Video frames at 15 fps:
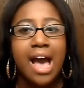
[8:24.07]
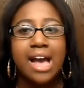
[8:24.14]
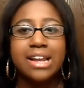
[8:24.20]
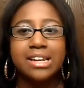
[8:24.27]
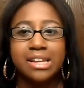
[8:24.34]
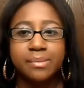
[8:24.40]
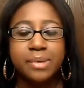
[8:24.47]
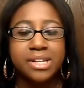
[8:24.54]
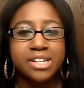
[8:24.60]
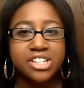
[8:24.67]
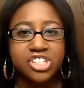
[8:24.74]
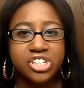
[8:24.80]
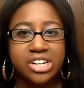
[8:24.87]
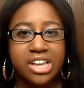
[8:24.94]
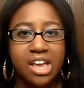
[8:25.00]
I deep
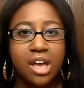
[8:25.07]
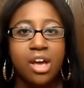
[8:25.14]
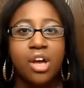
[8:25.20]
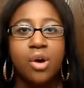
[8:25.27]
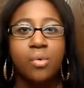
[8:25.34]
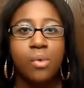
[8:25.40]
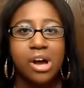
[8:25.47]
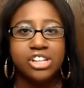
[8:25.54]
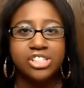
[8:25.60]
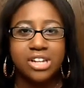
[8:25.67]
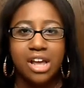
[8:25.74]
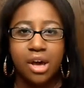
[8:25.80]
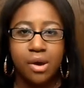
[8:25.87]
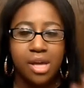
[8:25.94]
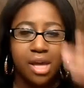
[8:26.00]
condition it,
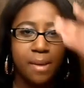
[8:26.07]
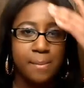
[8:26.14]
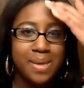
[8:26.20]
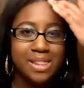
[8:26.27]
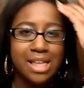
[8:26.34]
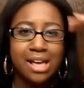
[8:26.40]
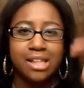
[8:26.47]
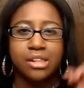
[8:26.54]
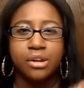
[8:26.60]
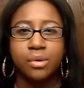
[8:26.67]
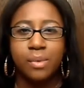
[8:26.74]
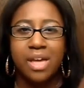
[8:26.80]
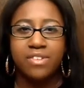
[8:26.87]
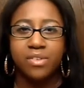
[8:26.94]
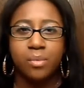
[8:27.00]
wash it out. It would be like a
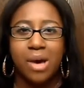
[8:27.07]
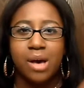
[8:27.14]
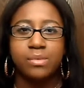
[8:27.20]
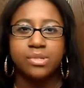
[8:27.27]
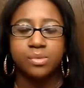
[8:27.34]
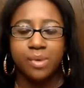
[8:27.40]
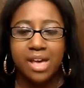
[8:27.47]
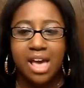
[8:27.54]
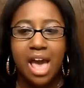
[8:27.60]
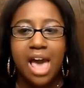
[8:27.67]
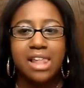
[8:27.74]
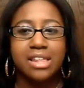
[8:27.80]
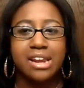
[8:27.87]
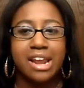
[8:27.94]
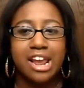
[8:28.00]
little wavy while it was wet.
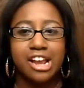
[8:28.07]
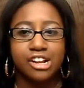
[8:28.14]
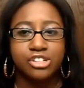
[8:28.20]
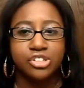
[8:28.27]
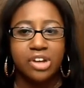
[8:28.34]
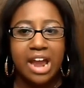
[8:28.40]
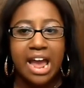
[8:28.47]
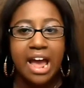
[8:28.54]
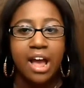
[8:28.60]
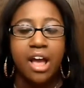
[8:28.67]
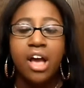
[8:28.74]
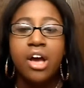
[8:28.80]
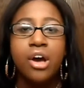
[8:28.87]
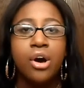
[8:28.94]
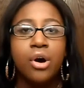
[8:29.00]
I let it air
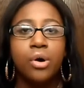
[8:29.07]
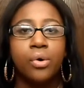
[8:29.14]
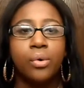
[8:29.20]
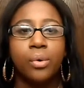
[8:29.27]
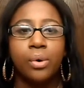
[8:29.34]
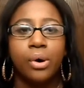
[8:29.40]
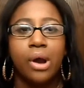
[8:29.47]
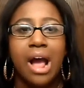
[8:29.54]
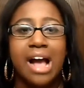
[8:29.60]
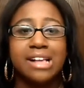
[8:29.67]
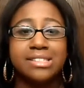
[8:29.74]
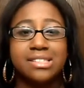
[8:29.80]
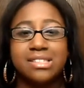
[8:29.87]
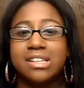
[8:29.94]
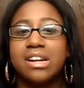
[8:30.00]
dry, or
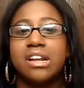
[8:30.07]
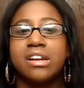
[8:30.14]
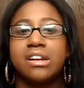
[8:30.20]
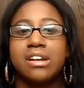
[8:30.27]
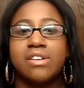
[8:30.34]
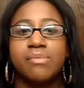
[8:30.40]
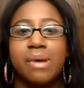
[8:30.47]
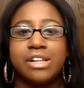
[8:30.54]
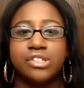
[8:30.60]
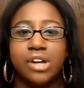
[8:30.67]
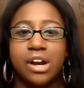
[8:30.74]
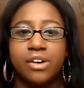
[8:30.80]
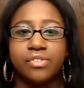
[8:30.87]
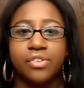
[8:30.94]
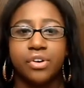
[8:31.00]
I sit underneath my
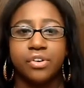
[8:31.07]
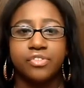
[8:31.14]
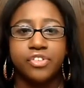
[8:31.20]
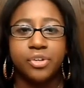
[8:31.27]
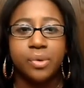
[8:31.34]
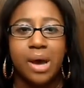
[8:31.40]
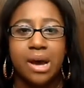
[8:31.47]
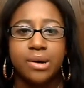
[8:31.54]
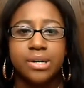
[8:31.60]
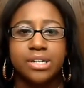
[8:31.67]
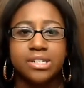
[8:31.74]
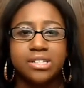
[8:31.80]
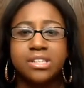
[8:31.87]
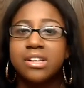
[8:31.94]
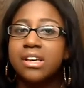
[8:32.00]
jar for a few
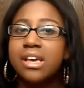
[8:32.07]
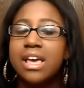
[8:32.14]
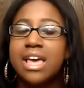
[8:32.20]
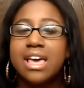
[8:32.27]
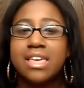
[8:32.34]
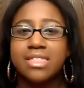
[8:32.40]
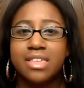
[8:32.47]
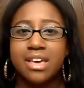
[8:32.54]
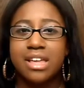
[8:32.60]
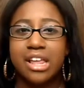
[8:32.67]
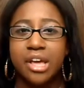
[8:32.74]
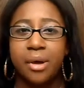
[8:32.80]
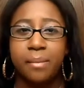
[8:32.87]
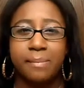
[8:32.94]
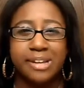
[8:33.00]
hours, and
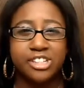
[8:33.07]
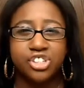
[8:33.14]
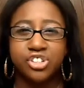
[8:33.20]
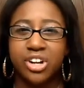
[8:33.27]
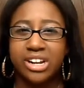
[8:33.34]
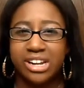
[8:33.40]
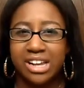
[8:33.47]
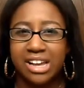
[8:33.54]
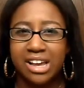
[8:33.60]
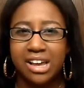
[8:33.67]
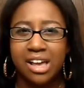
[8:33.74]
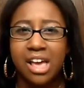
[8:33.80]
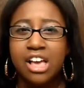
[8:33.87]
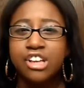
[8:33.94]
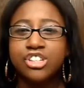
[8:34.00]
then it would be straight
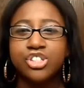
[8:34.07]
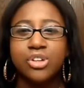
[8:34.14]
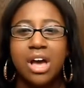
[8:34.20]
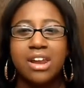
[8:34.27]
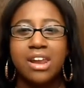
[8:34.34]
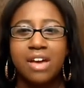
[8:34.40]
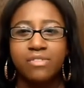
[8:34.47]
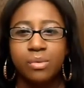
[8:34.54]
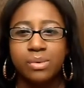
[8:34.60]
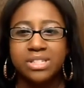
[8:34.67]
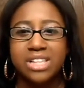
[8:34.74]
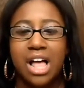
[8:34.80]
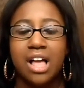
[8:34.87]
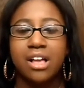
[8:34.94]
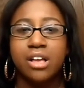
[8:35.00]
again. So I never
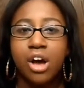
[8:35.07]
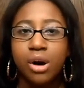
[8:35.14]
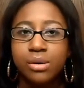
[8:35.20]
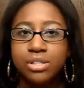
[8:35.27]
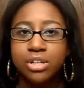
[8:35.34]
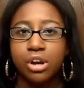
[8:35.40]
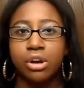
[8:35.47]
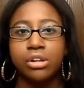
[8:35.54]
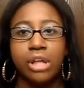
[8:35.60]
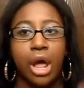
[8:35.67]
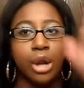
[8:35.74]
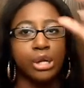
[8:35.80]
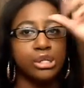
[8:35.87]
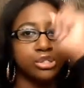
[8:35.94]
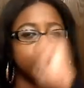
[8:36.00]
was like, oh, it's
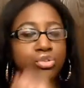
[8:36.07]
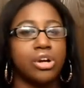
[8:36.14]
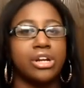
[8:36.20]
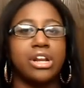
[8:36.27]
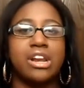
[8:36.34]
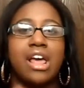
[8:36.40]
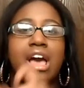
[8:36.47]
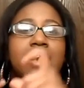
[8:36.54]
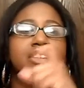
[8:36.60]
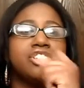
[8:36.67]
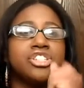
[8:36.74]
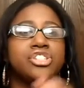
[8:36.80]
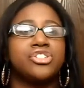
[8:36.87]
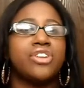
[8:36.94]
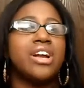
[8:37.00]
curly, I need to straighten it out
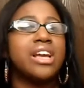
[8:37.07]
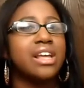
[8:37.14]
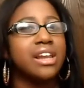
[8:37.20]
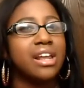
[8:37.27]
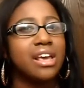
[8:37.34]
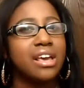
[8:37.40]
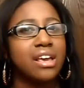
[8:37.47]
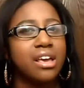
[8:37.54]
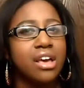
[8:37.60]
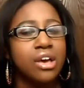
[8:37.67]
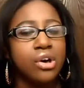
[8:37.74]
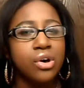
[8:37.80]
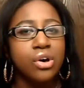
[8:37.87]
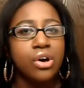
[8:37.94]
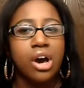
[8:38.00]
and just straighten it.
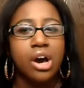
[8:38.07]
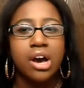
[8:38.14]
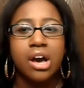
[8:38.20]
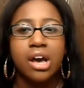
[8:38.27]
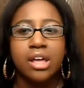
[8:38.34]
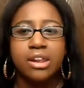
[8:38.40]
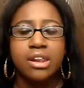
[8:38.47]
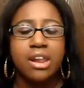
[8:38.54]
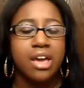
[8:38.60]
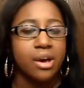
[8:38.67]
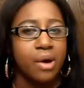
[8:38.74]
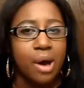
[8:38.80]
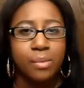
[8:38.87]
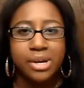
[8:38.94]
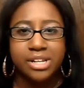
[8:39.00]
No,
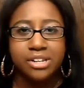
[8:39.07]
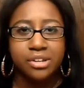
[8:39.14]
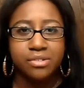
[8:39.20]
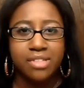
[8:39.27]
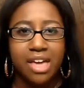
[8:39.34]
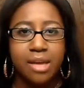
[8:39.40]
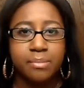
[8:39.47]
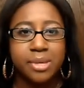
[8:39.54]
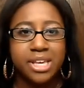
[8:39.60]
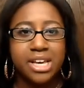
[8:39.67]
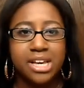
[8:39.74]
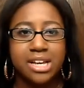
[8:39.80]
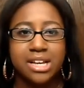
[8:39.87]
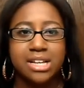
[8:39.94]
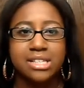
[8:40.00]
I wouldn't do that,
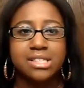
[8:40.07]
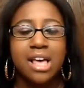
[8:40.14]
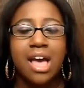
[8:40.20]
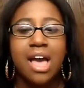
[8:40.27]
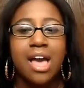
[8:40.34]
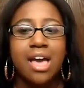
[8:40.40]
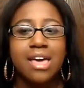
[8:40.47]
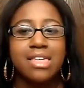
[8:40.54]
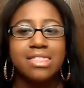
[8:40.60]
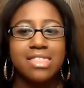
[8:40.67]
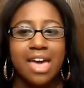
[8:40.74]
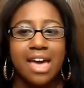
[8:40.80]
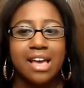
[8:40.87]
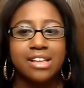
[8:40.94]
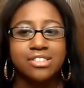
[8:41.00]
because
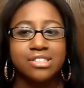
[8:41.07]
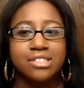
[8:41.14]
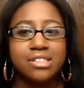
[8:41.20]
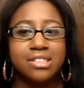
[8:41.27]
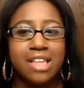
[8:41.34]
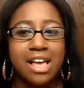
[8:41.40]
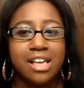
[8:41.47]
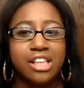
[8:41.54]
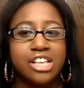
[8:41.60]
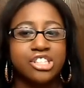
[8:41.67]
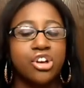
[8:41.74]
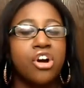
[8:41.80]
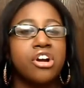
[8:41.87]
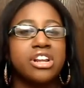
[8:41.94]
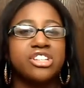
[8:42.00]
that
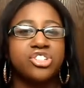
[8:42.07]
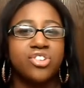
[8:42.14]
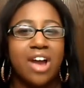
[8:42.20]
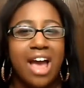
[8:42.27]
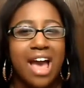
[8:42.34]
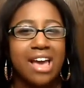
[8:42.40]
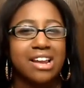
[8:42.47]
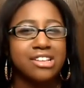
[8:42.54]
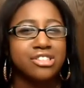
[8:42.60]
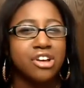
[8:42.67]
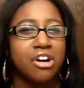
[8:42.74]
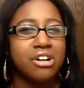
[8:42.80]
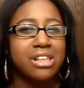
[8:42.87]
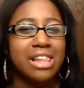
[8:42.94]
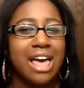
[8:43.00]
it's already dry and it's
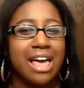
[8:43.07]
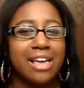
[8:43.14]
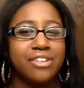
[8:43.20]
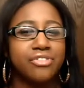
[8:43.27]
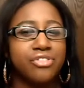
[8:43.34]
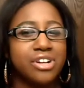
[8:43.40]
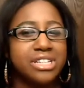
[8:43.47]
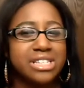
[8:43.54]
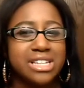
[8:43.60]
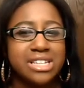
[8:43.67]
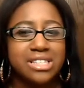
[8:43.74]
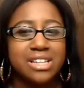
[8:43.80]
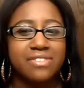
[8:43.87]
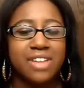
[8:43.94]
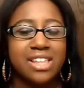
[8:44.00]
already like frizzy
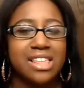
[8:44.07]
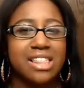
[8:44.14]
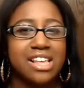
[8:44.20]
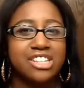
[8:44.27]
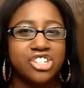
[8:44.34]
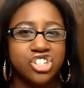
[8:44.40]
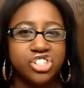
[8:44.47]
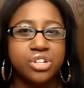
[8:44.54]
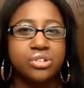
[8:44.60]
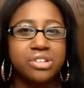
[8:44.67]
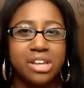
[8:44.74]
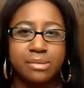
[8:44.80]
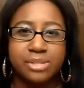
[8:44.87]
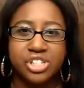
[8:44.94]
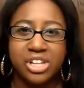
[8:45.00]
and stuff like that. That's just
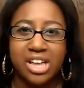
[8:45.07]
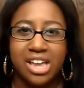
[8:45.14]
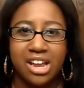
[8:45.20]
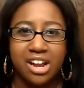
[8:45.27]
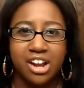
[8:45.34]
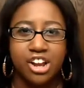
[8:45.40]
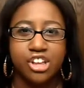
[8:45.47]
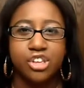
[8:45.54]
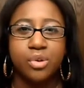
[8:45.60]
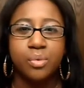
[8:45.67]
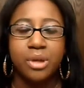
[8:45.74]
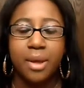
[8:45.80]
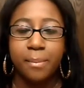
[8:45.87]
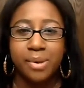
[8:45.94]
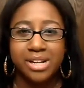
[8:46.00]
gonna damage the hair, and
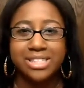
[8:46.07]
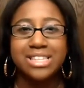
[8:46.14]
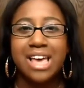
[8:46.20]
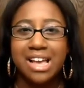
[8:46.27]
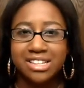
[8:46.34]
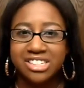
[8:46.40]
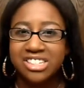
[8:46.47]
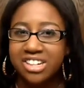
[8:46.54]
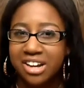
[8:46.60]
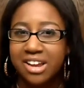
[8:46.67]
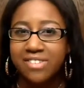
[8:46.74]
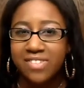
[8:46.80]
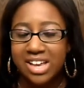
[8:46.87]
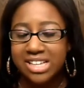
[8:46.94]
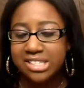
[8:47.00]
you want to protect your
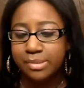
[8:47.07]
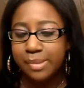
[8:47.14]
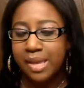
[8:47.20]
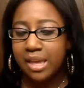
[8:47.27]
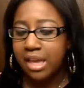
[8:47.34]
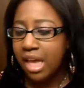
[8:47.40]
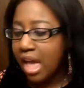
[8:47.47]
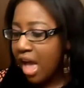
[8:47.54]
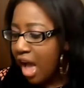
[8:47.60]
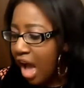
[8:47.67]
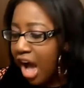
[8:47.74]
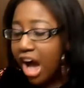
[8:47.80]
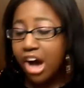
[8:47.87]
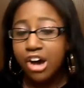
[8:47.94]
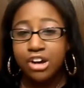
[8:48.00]
investment.
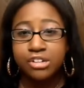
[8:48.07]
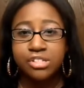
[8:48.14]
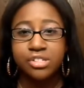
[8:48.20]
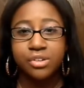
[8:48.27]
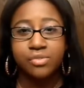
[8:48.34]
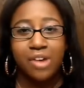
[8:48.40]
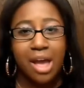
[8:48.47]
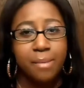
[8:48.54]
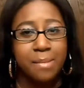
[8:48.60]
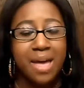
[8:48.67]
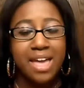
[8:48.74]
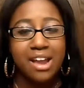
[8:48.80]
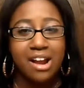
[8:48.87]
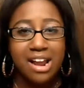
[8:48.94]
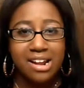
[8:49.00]
I also wrap
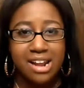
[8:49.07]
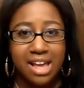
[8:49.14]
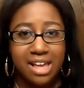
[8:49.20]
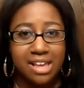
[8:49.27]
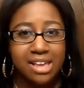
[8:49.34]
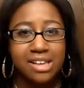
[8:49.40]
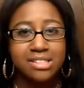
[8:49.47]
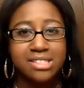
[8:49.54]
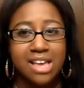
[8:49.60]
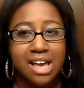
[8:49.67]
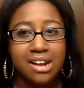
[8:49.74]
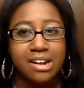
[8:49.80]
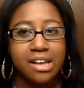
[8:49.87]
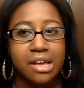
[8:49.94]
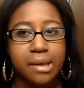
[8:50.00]
my hair at night and
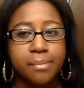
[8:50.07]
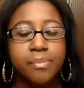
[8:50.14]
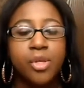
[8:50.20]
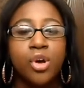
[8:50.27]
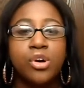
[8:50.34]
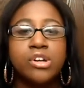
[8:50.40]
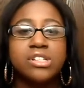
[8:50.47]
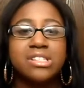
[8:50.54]
tie it up.